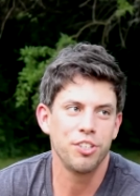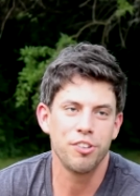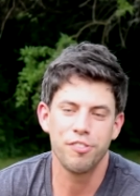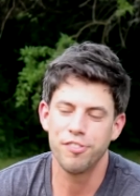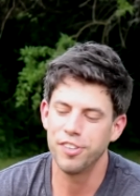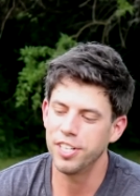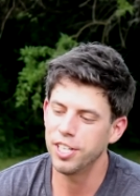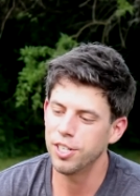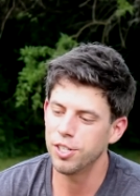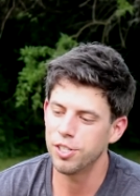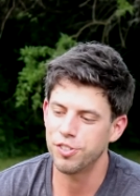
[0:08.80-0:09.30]
your
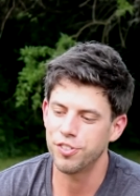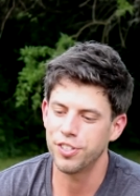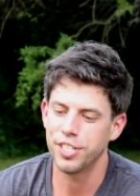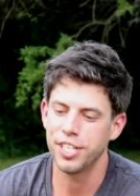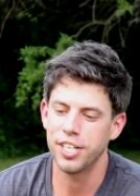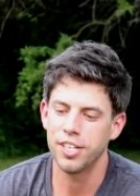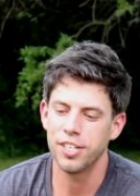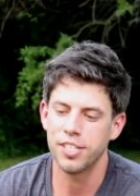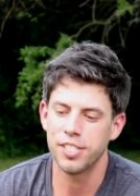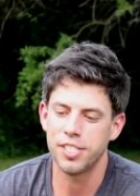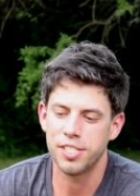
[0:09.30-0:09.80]
videos for
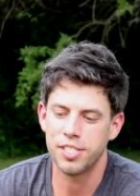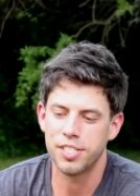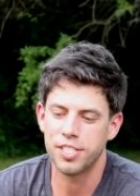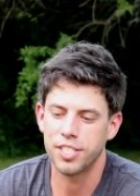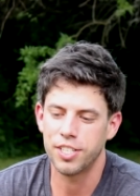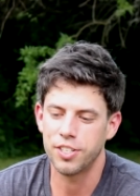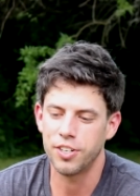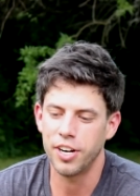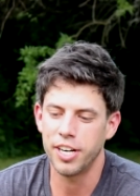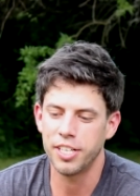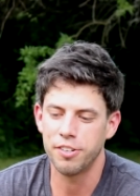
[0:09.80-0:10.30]
years. It's
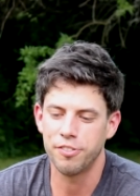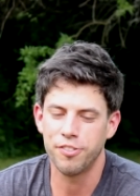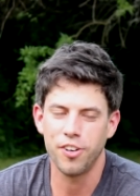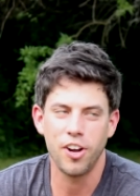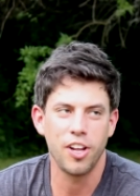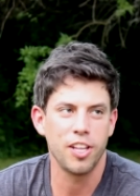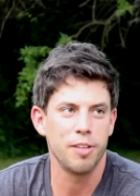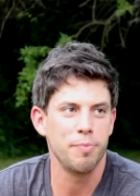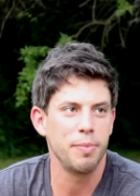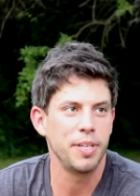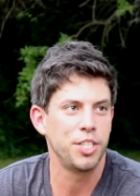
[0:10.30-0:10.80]
great to
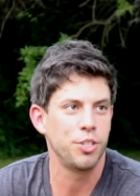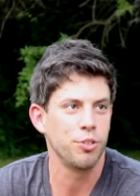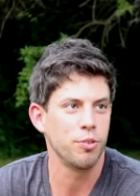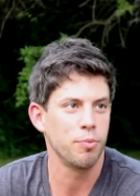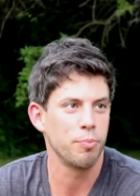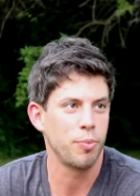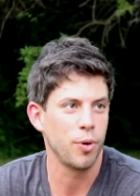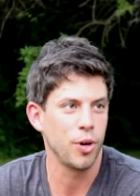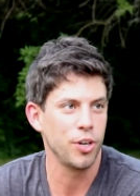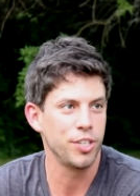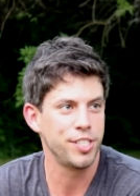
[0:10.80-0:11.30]
finally meet you
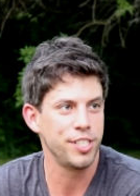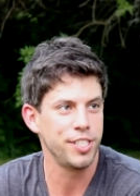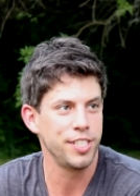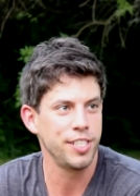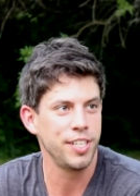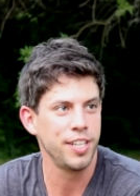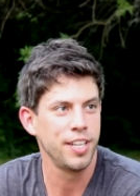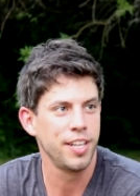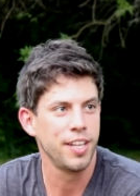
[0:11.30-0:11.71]
in person.